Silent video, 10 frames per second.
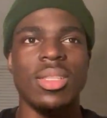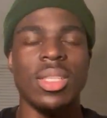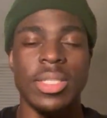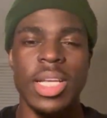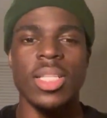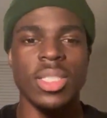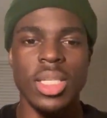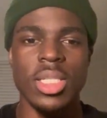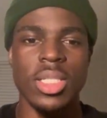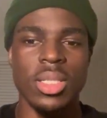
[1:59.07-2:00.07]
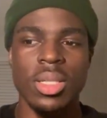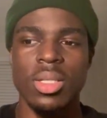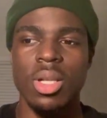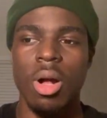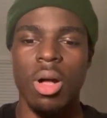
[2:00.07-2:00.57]
the second season
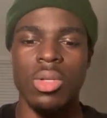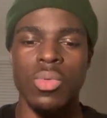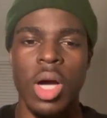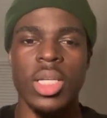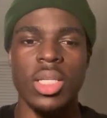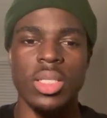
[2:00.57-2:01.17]
called Ronny